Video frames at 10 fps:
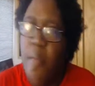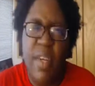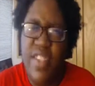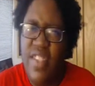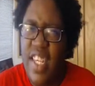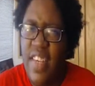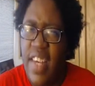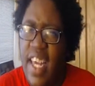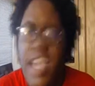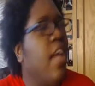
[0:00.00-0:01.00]
Book to
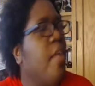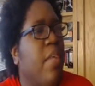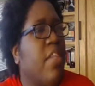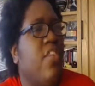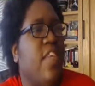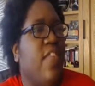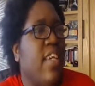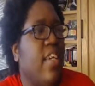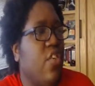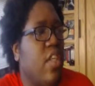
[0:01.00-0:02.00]
TV? Book to TV
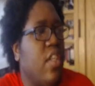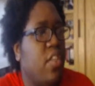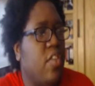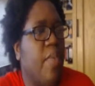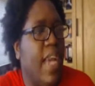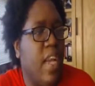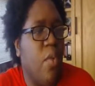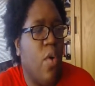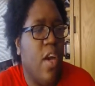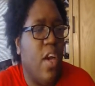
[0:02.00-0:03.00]
because you can spend
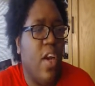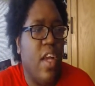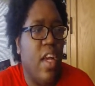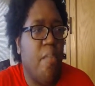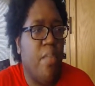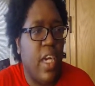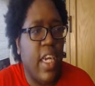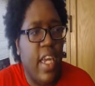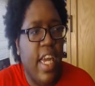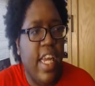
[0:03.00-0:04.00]
more on a book
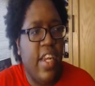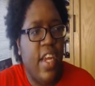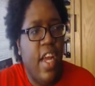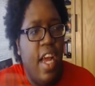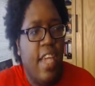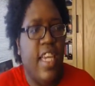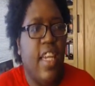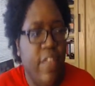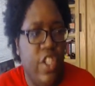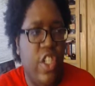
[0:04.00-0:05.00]
in a
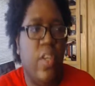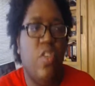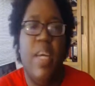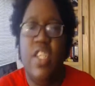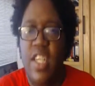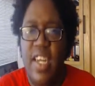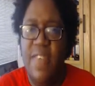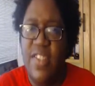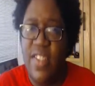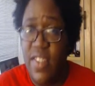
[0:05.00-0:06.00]
television show, especially
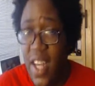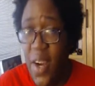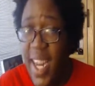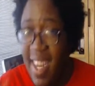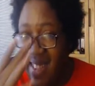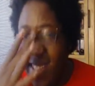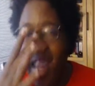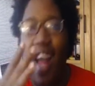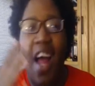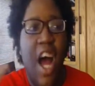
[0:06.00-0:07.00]
if it's a series.
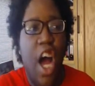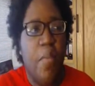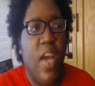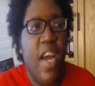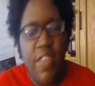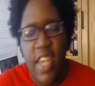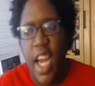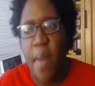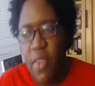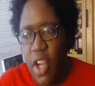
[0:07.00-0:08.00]
Um, you have
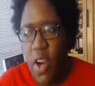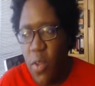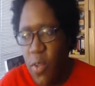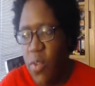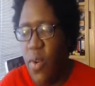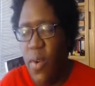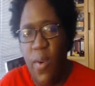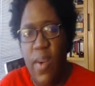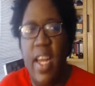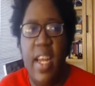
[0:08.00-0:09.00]
time to go
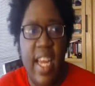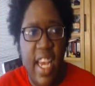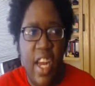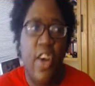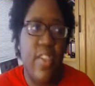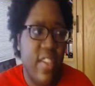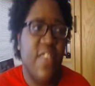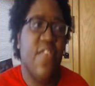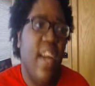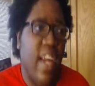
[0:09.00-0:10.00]
through and like hit all these
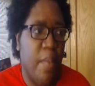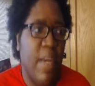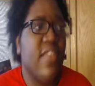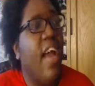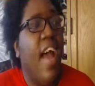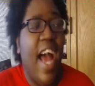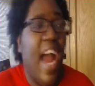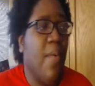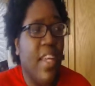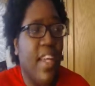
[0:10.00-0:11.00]
different elements.
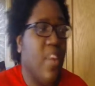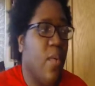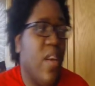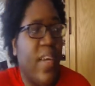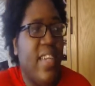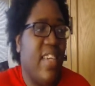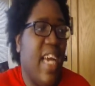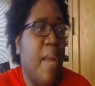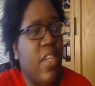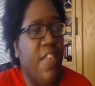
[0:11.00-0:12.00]
I really like the Runaways
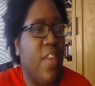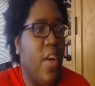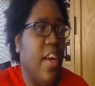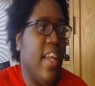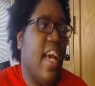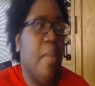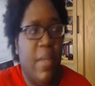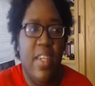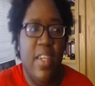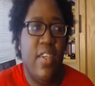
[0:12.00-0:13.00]
adaptation, even though I know a lot of
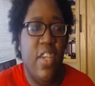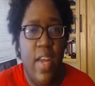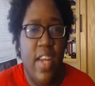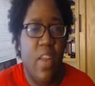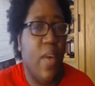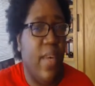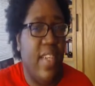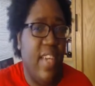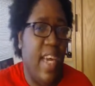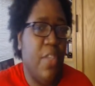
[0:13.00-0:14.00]
people don't, like the
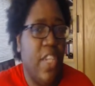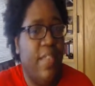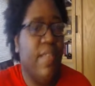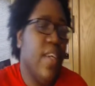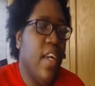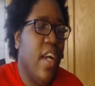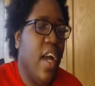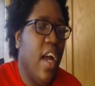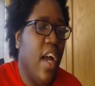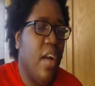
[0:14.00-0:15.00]
Runaways adaptation.
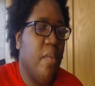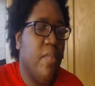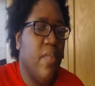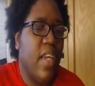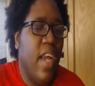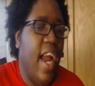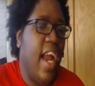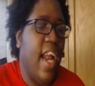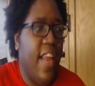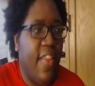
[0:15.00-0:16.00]
Um,
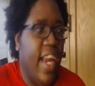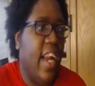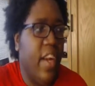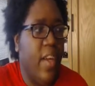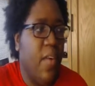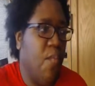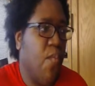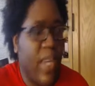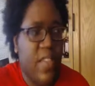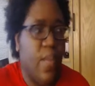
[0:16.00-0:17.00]
and I think it,
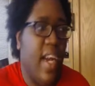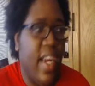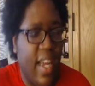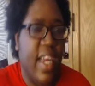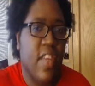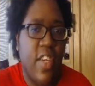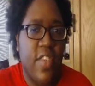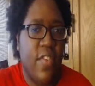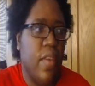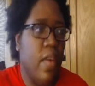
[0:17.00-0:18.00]
reason why I like it's
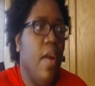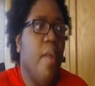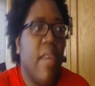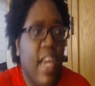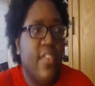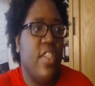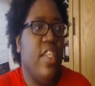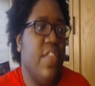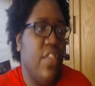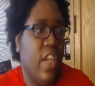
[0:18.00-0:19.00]
because because of the
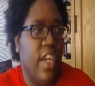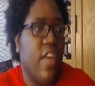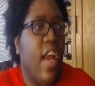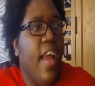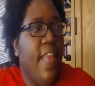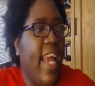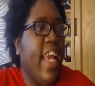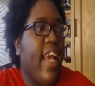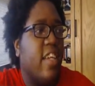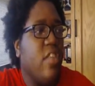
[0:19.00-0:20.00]
TV series, they
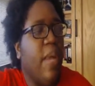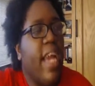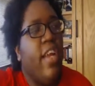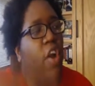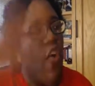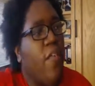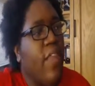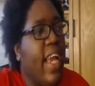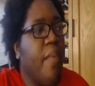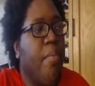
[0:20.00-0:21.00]
can expand it.
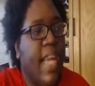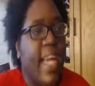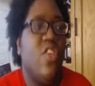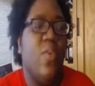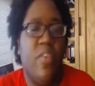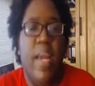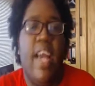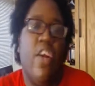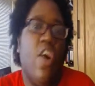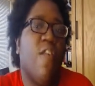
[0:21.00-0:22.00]
They can plan to
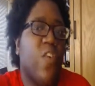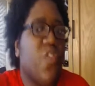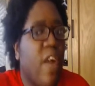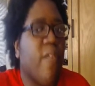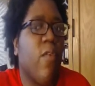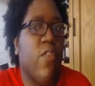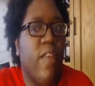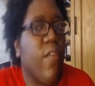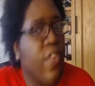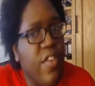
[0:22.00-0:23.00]
expand it over several,
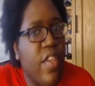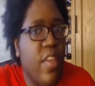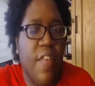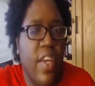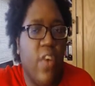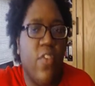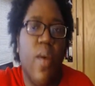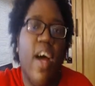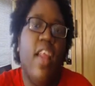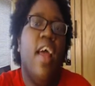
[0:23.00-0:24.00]
several seasons if it goes
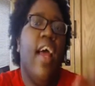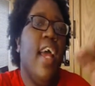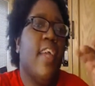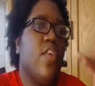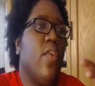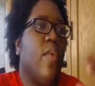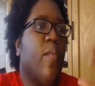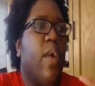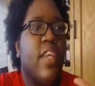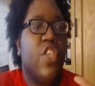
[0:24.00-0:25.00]
well. And so that
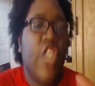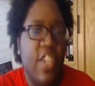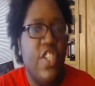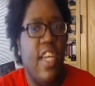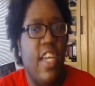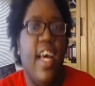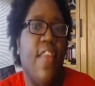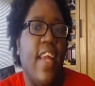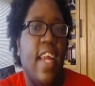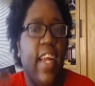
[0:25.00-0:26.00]
while they changed a lot
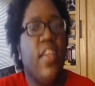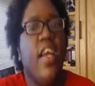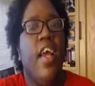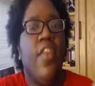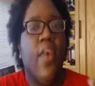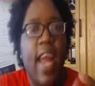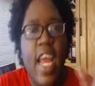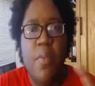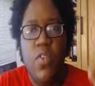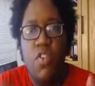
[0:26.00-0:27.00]
of things, they're
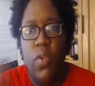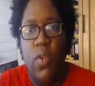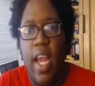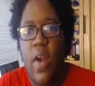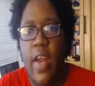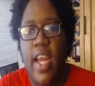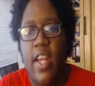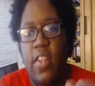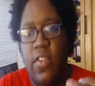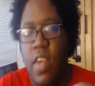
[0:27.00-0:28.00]
able to layer
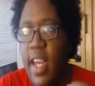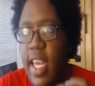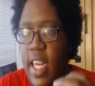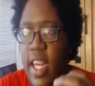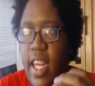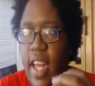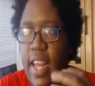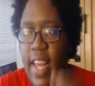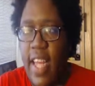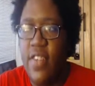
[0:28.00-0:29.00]
in this in
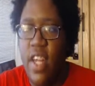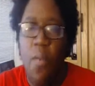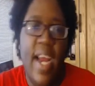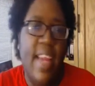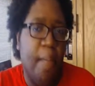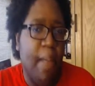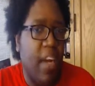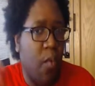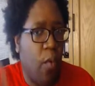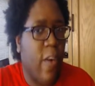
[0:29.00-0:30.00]
things in a way that make
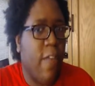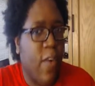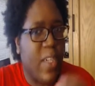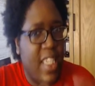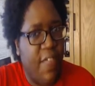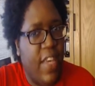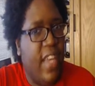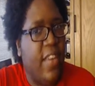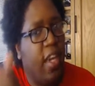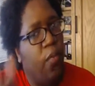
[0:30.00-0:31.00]
it work for
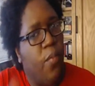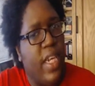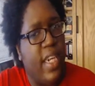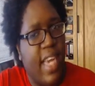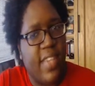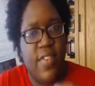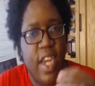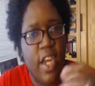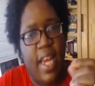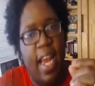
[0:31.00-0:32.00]
TV that wouldn't
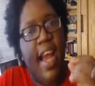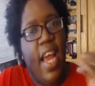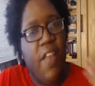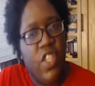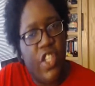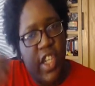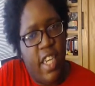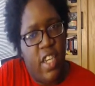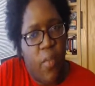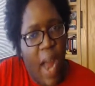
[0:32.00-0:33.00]
necessarily if you just took
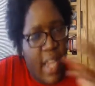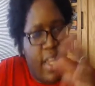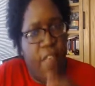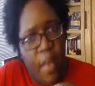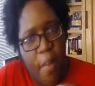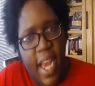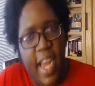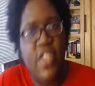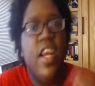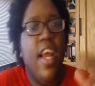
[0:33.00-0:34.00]
it directly from the
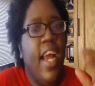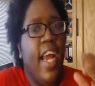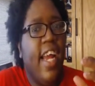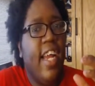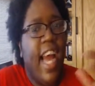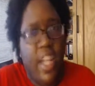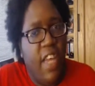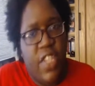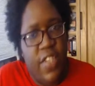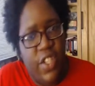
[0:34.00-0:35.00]
page. And I
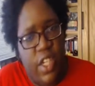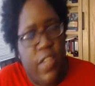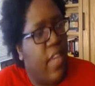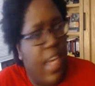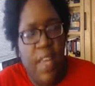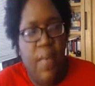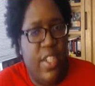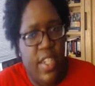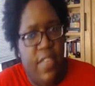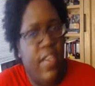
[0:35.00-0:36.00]
love TV shows. I love
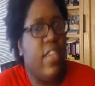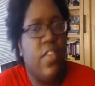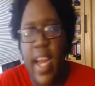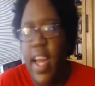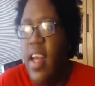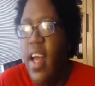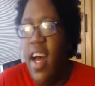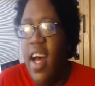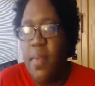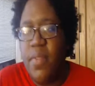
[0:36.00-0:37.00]
watching TV. It's great.
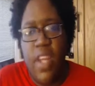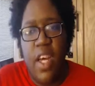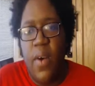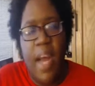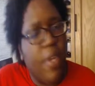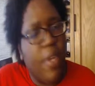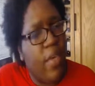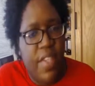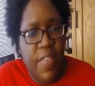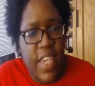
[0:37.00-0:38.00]
Um, so I'm gonna go
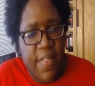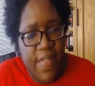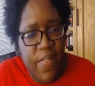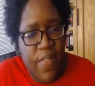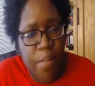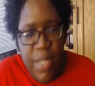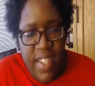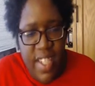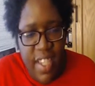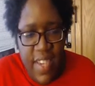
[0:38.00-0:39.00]
with TV. Books
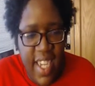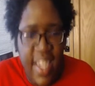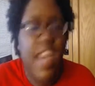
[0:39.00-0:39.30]
to TV.